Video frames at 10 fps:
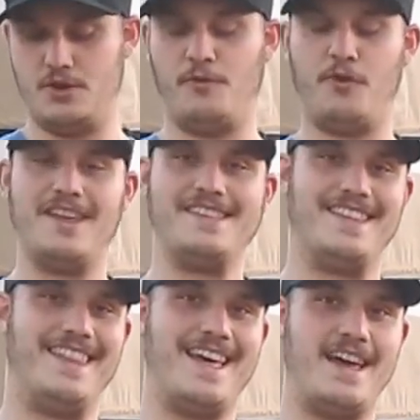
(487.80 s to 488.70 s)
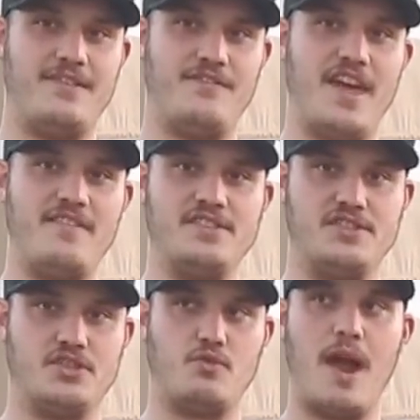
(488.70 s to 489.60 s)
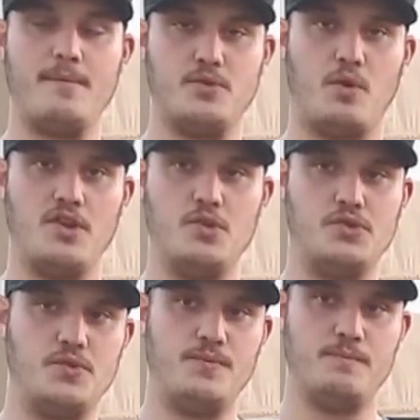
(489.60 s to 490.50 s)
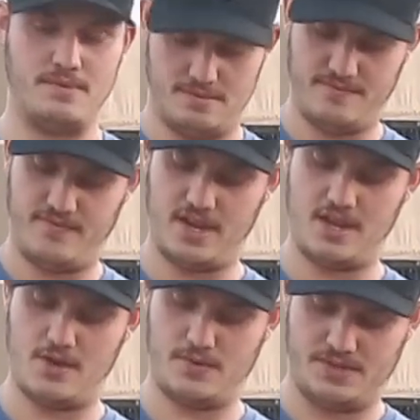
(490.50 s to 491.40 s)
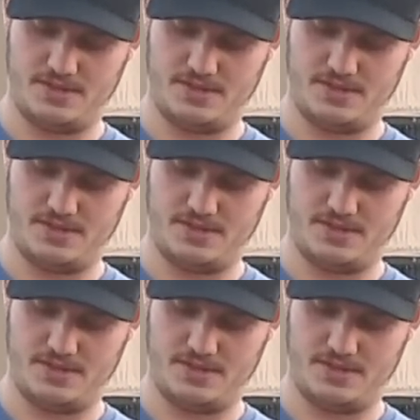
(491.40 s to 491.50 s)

don't forget to like fave and subscribe to our youtube videos